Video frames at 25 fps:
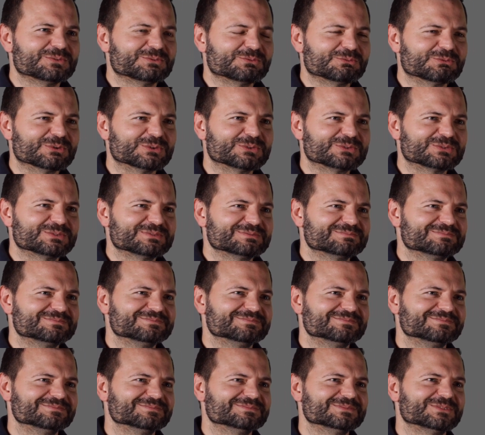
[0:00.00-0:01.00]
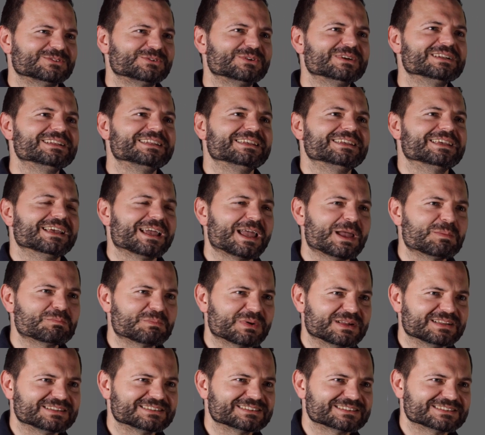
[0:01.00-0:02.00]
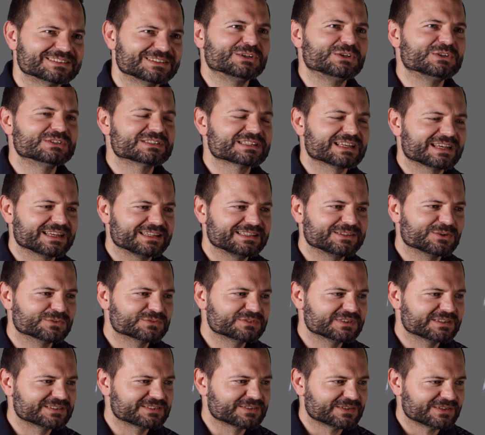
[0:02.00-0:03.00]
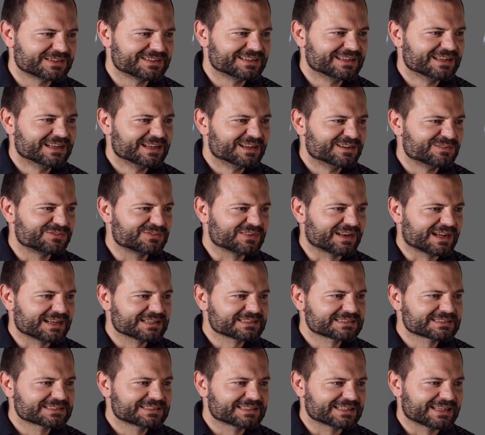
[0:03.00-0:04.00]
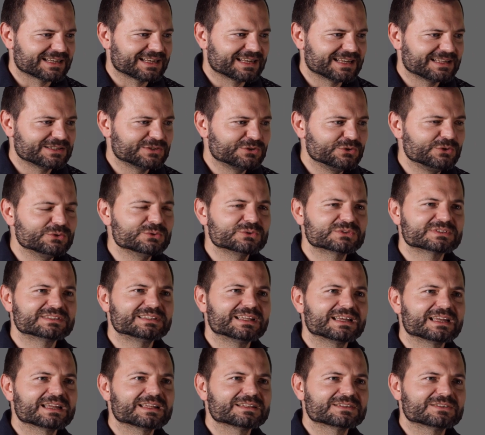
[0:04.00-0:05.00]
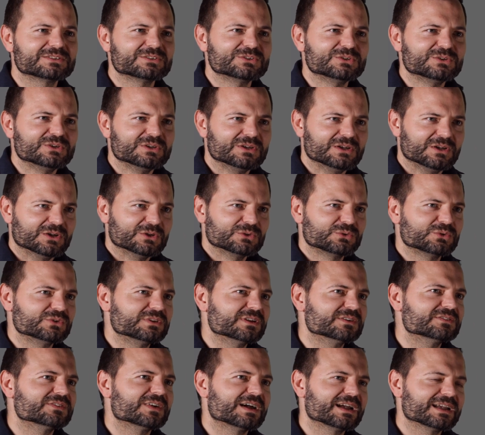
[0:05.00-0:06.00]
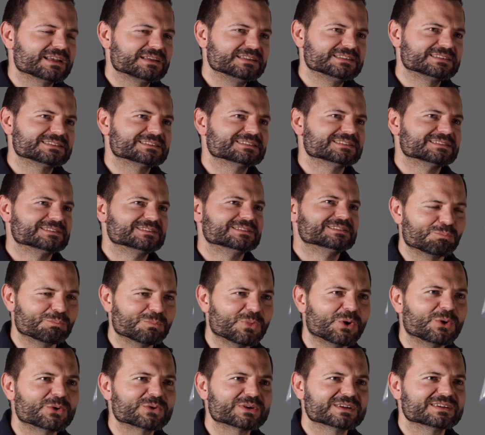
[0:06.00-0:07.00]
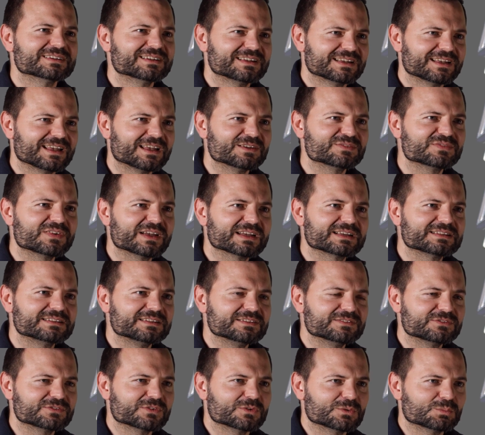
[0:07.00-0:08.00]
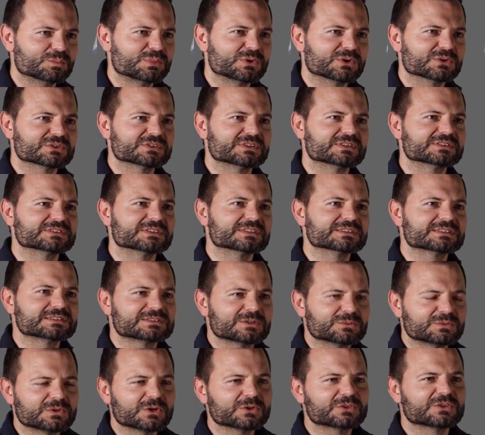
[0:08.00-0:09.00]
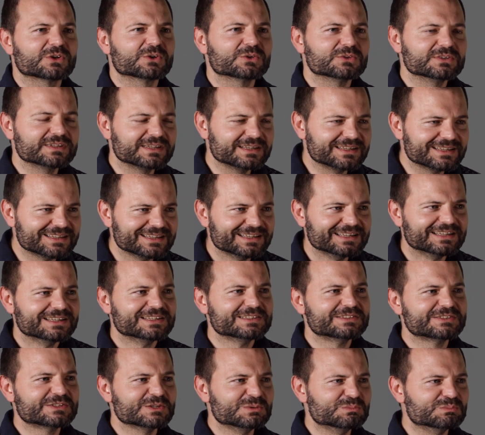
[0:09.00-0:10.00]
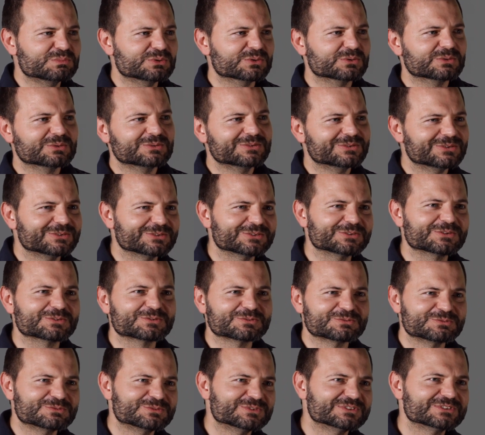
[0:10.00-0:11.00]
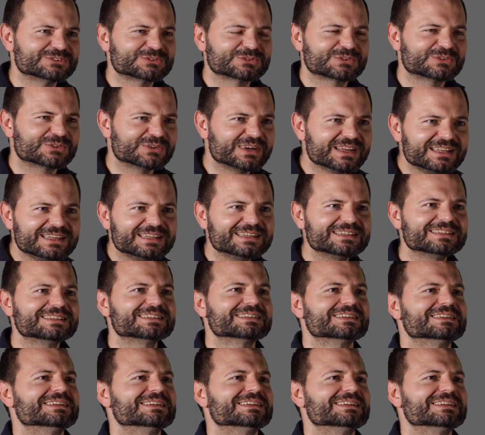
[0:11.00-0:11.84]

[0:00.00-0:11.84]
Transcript: what really happens inside of that flask and use that to devise more effective processes. So not only simple screening,